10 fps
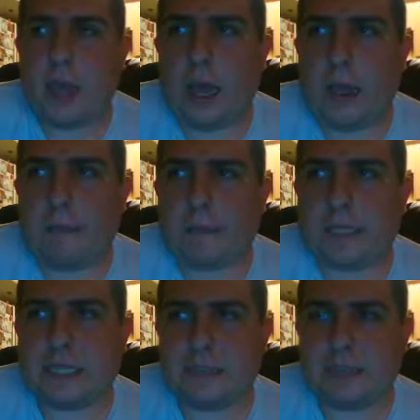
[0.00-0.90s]
um, but
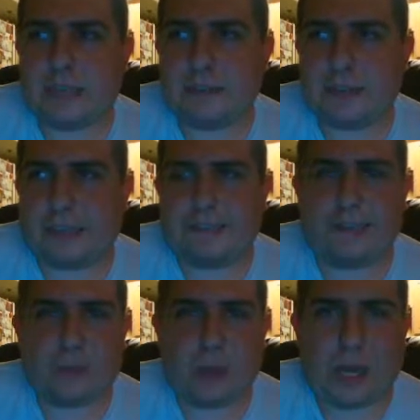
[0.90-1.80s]
this was definitely a
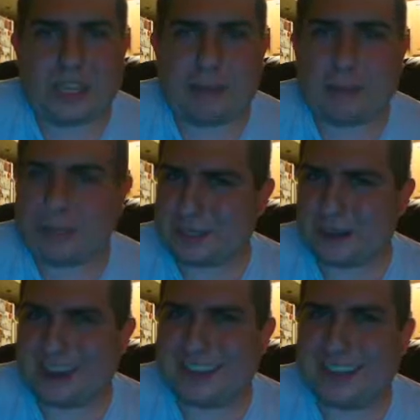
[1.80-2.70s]
fun watch on the big
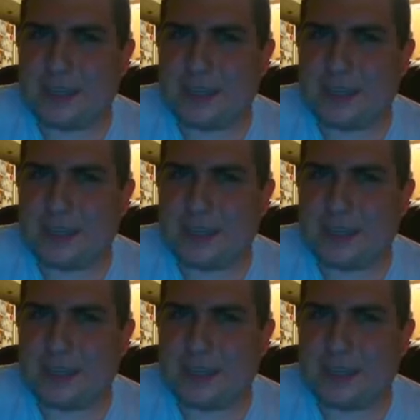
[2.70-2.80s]
screen.